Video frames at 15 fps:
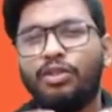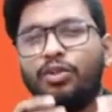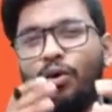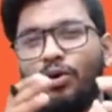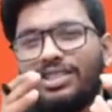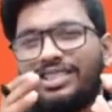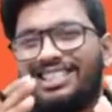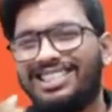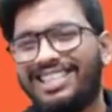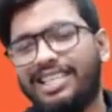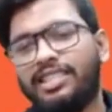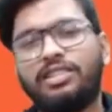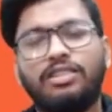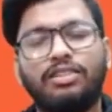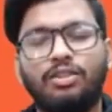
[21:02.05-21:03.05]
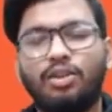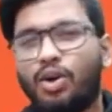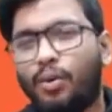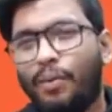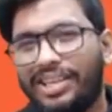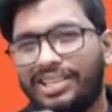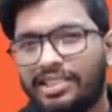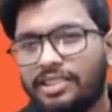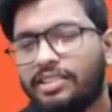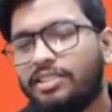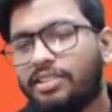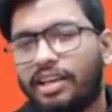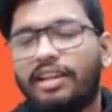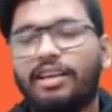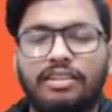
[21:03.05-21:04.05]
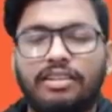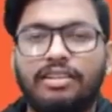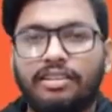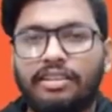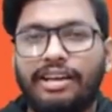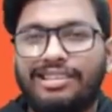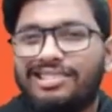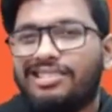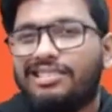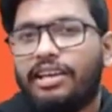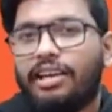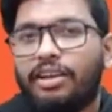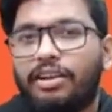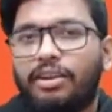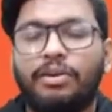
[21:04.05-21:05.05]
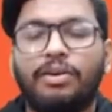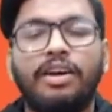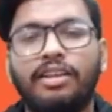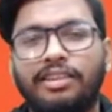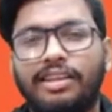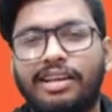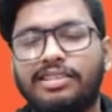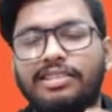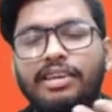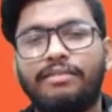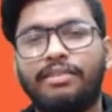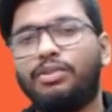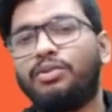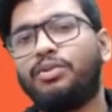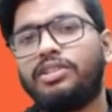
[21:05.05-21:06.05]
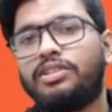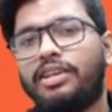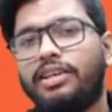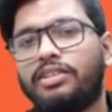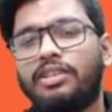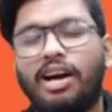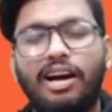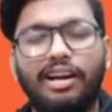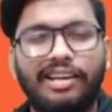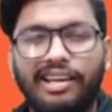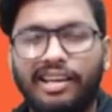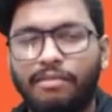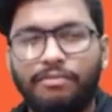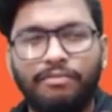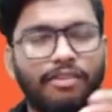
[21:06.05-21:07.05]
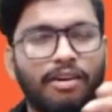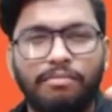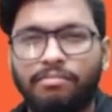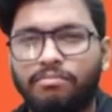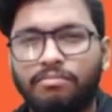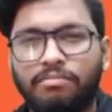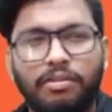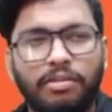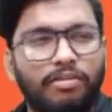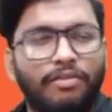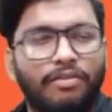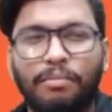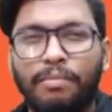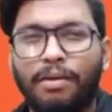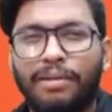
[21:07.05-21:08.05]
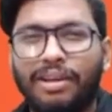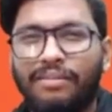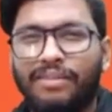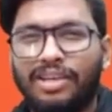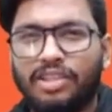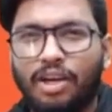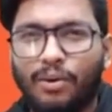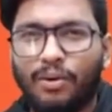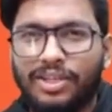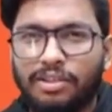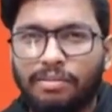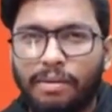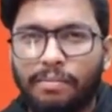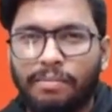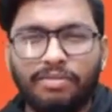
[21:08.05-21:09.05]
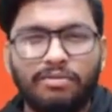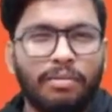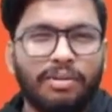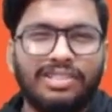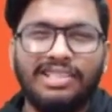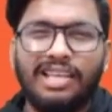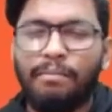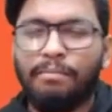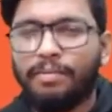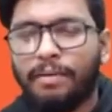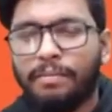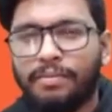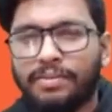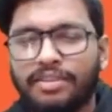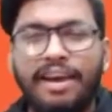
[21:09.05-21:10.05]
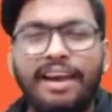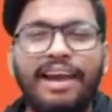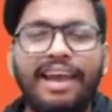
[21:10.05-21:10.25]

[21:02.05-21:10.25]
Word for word: those tests, the questions that are, that is taken, you know, that is given to those tests are taken up from, from your previous year question papers, from your sample papers,